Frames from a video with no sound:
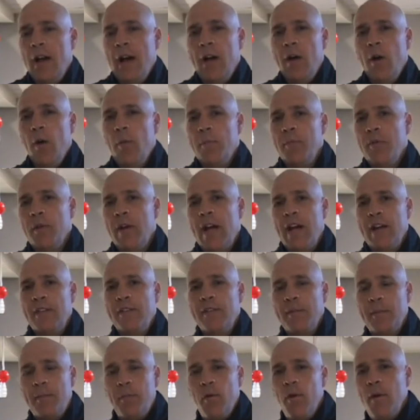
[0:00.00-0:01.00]
I hope you
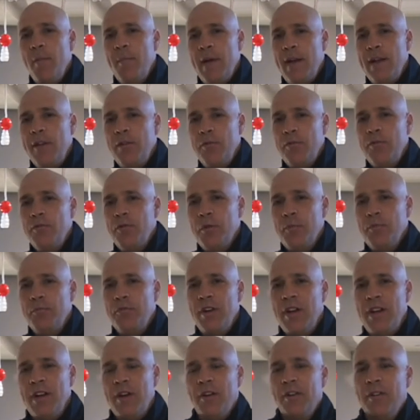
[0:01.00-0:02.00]
guys support my YouTube
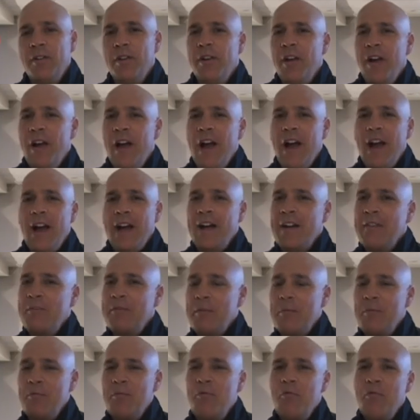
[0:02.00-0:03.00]
channel. I got
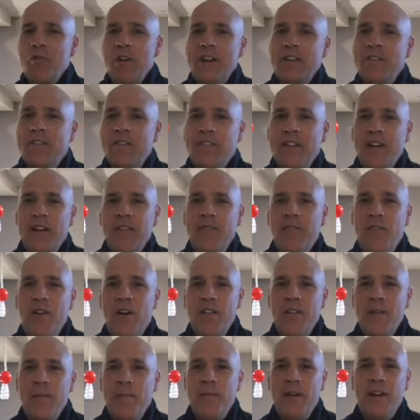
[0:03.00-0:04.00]
some great stuff
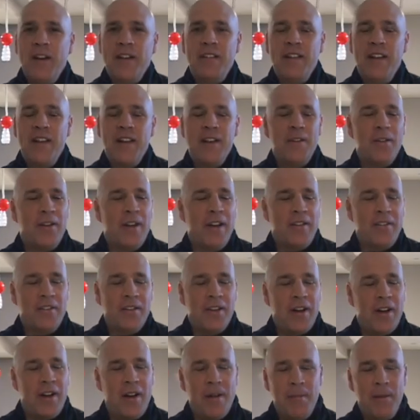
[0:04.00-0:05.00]
on the Big Dig. You guys are
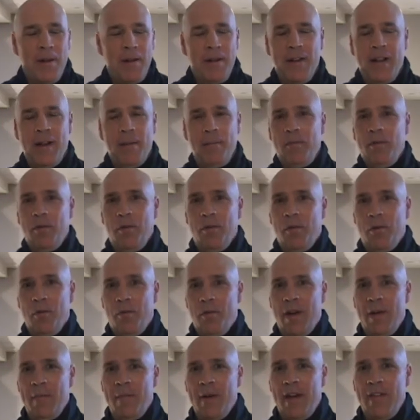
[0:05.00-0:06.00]
going to be like blown
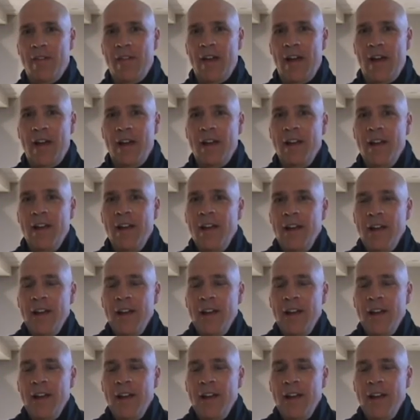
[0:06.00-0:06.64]
away by that.